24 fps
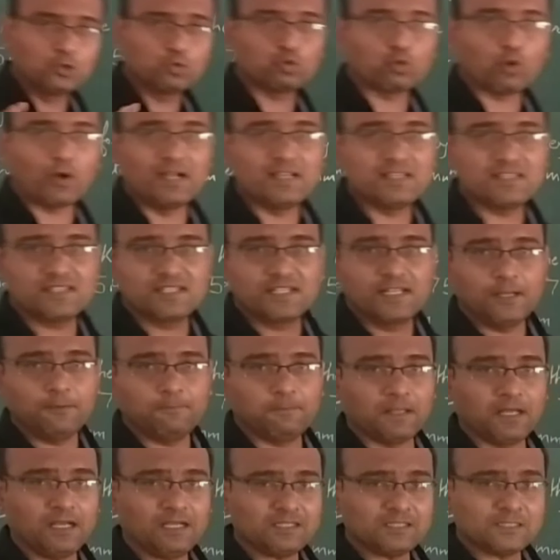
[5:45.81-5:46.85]
Twice D
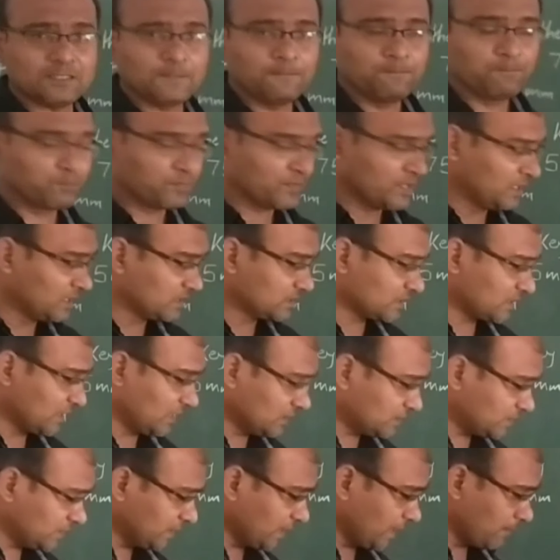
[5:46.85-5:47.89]
plus
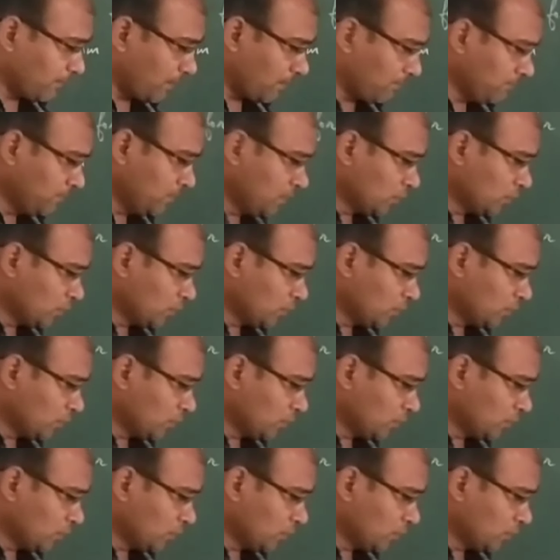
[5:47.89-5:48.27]
13 mm.